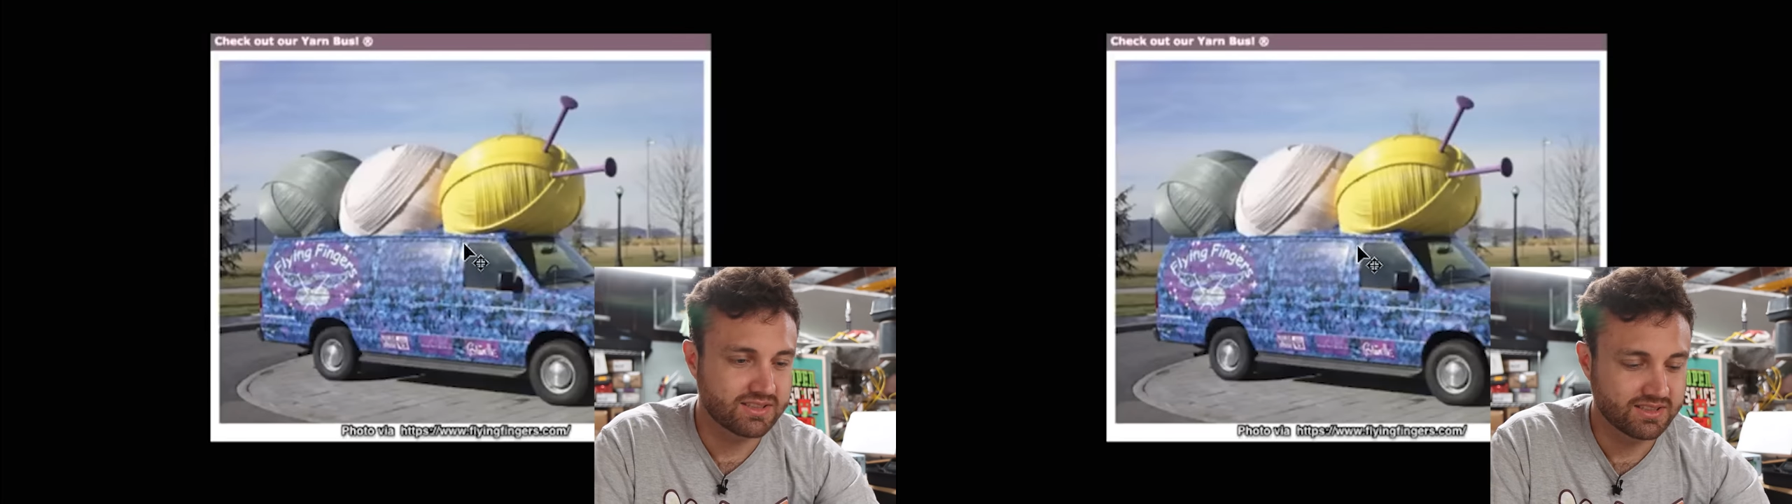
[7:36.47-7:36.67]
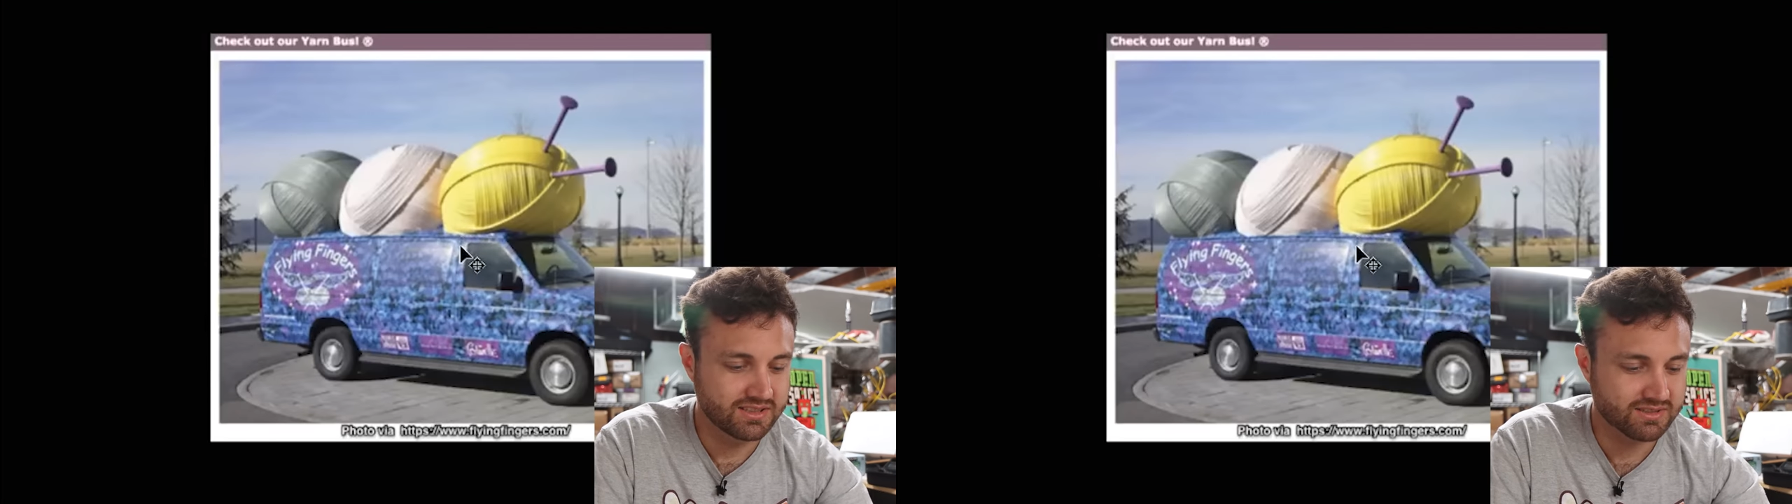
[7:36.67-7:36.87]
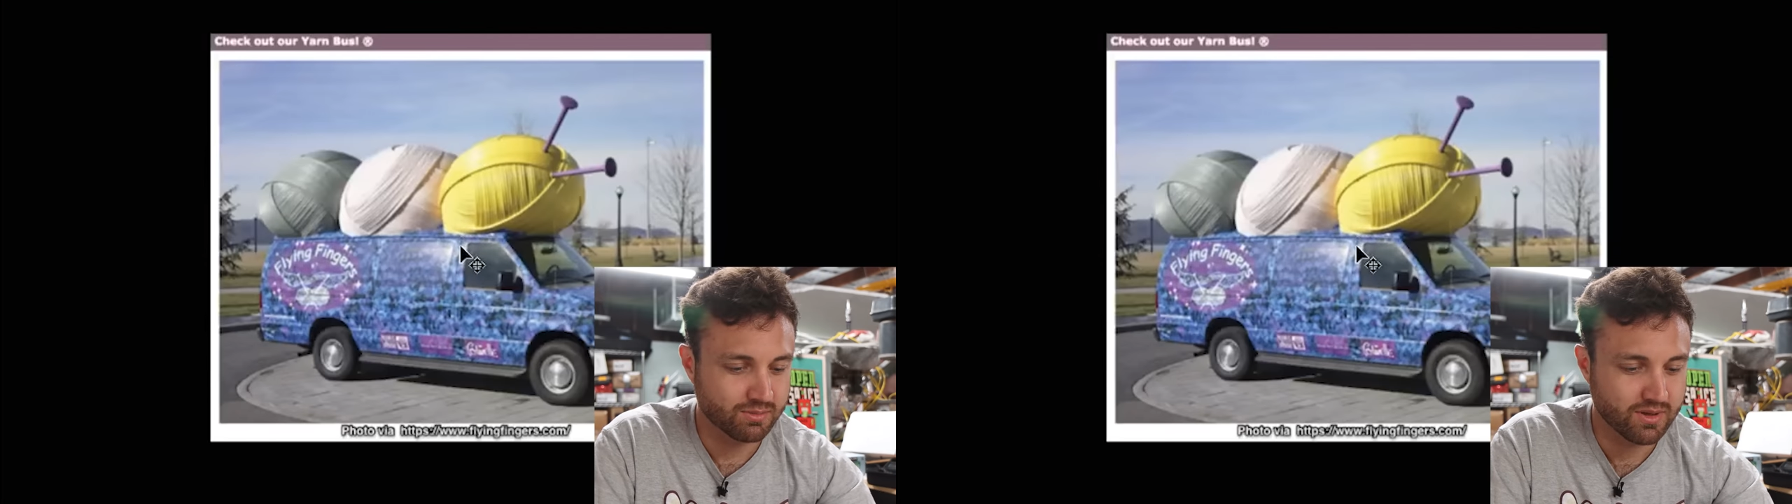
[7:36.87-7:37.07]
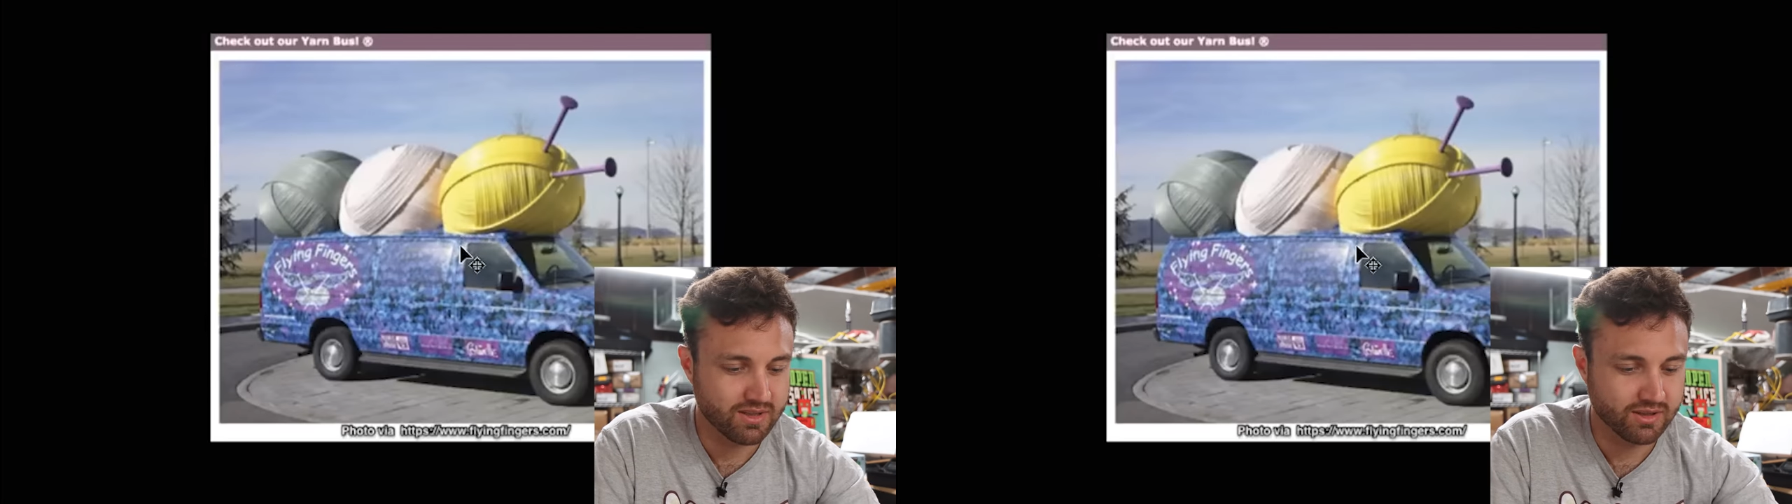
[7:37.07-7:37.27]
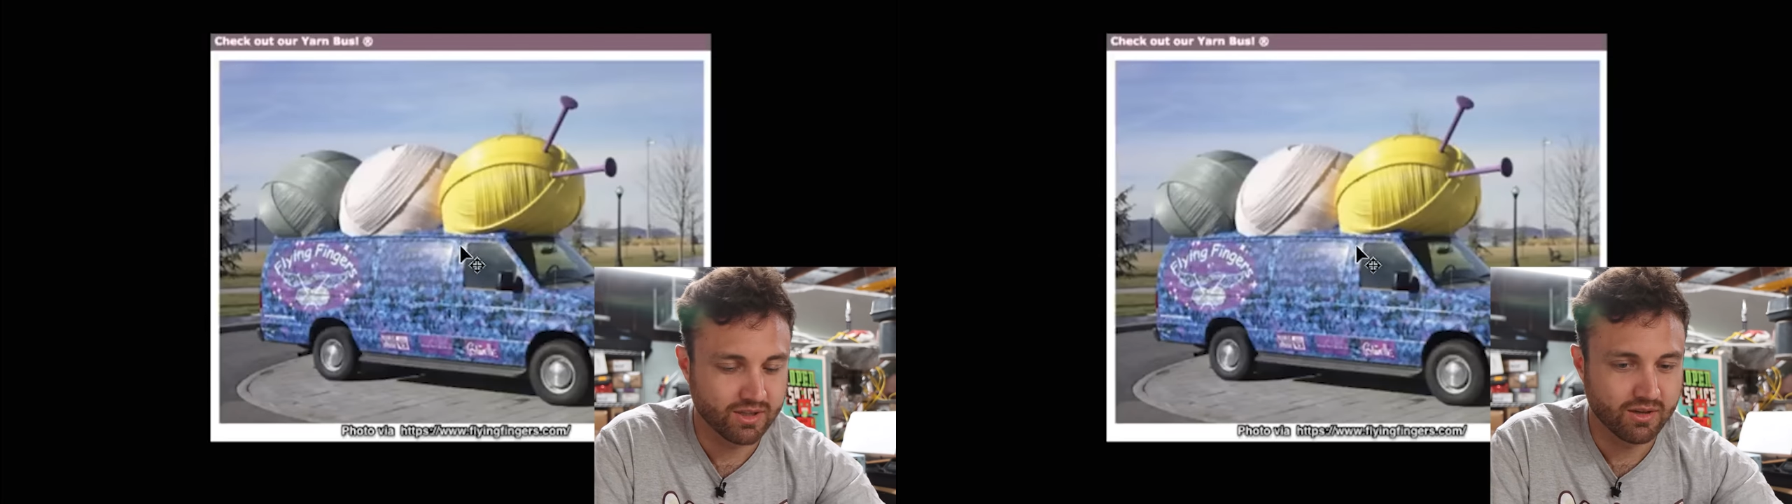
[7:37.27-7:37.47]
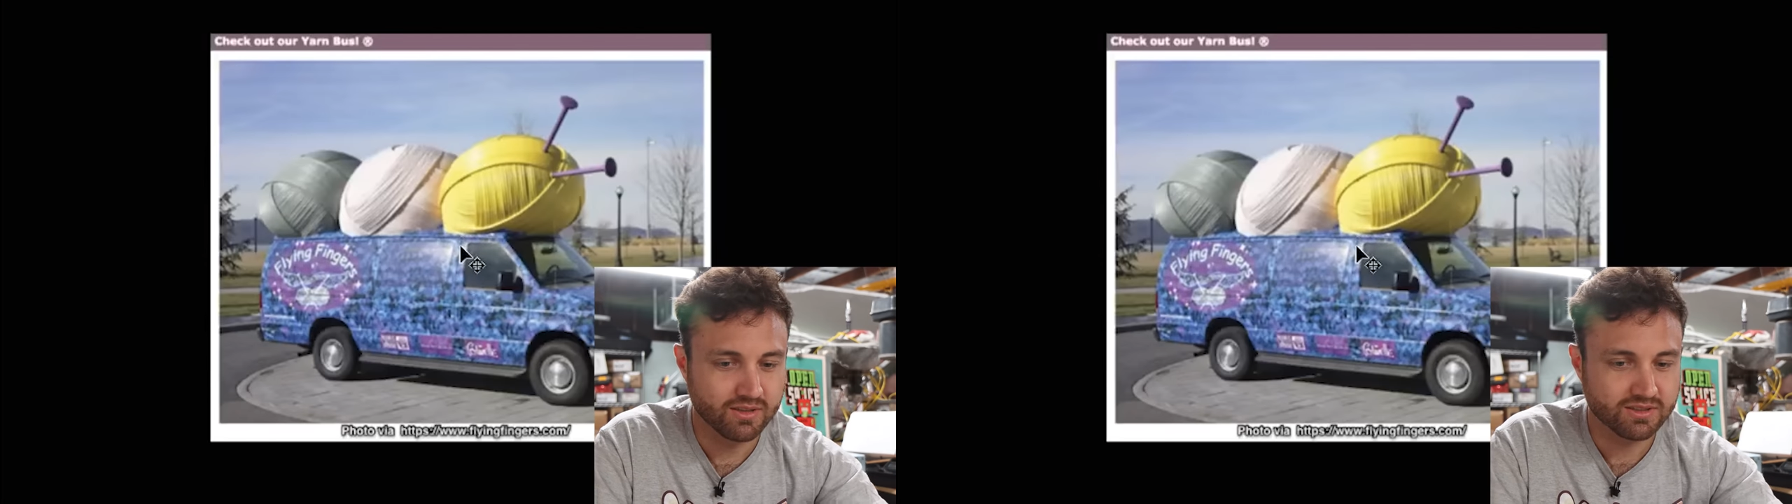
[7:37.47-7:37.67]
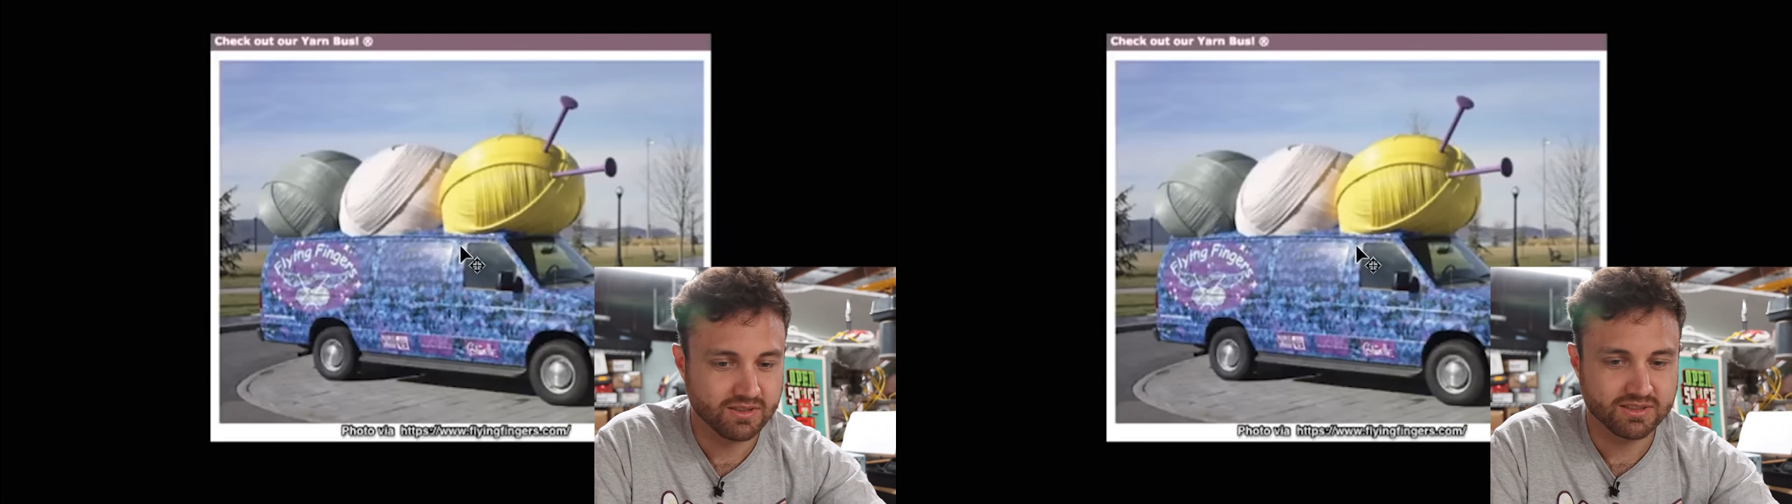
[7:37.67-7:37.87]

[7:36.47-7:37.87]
This is one of the lowest